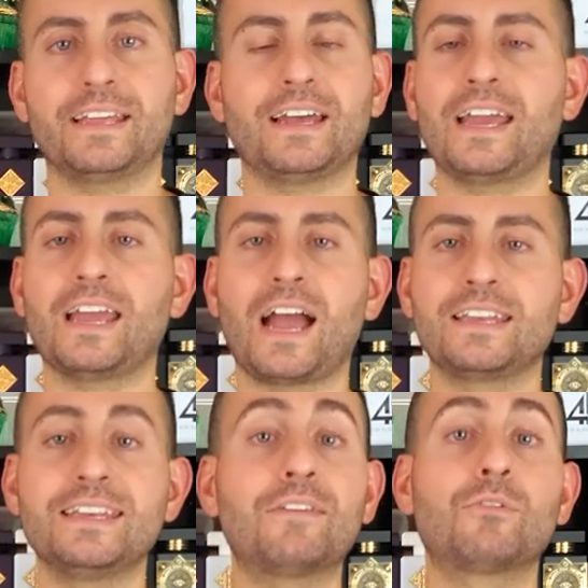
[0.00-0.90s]
it. I
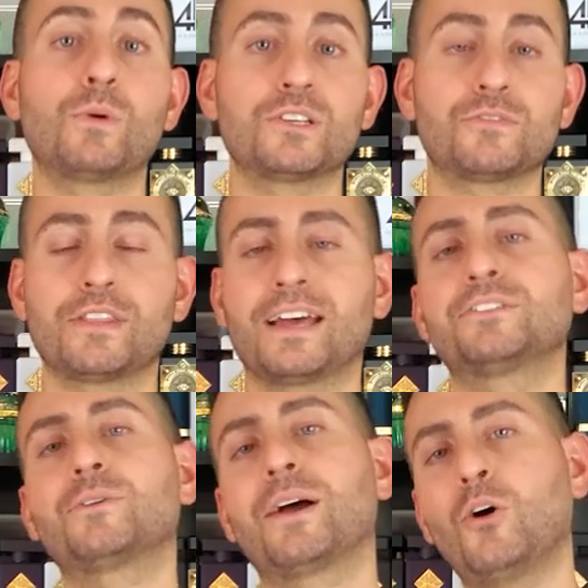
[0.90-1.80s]
never wish for
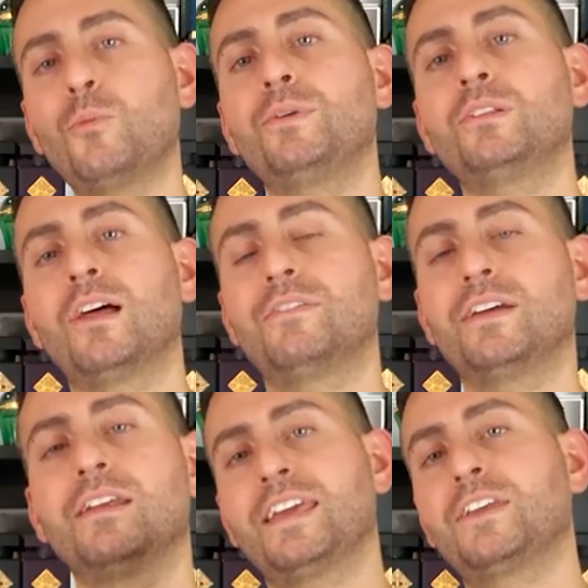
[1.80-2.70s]
that. So I hope you love
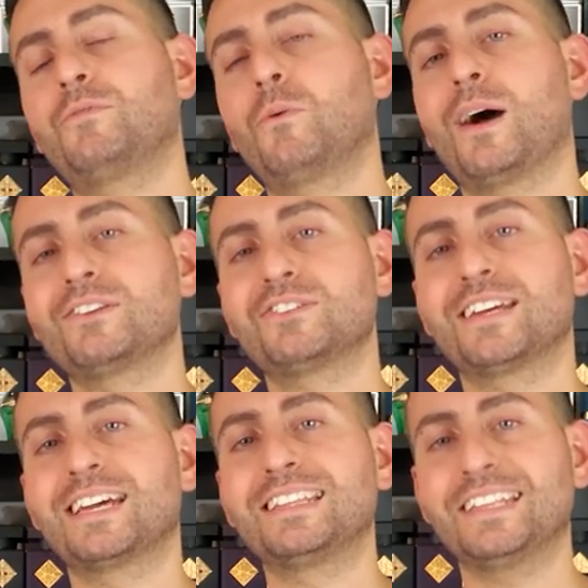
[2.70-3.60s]
it. Thank you for
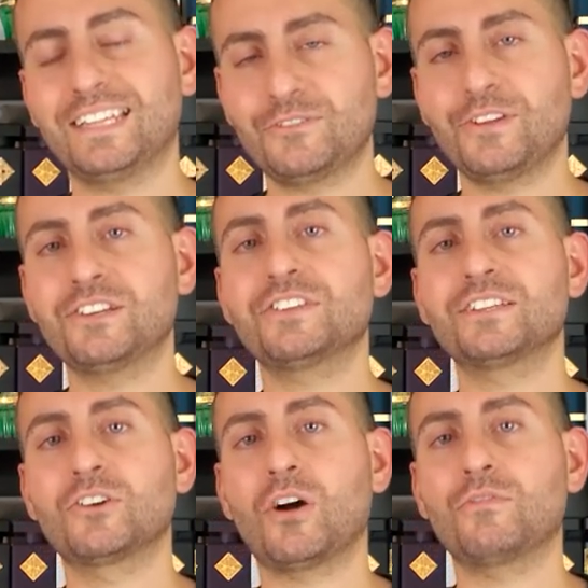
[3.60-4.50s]
watching. Let's finish
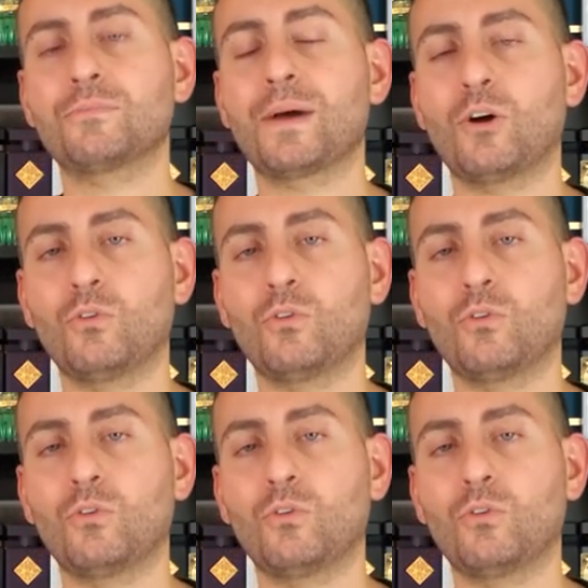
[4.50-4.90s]
things off with my